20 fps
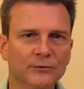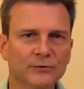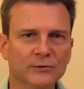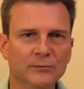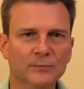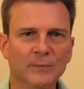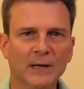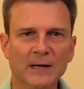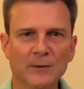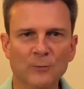you
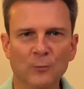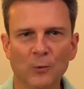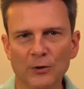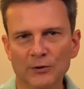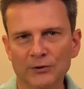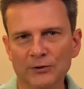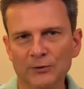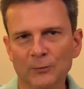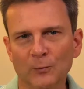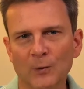may
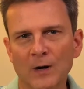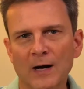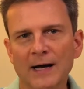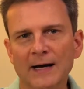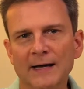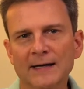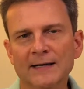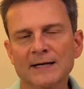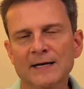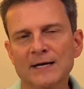wonder
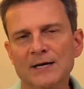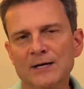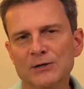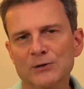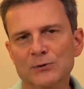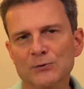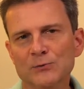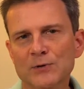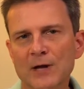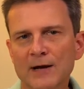why
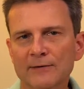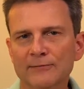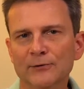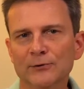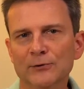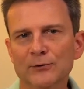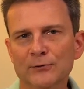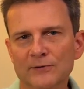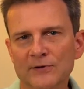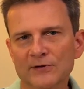you never
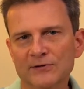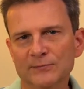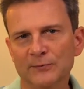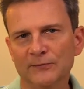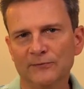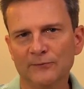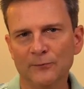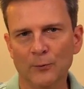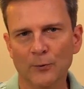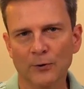knew this
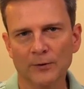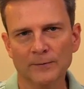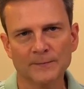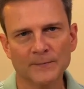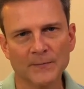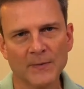before.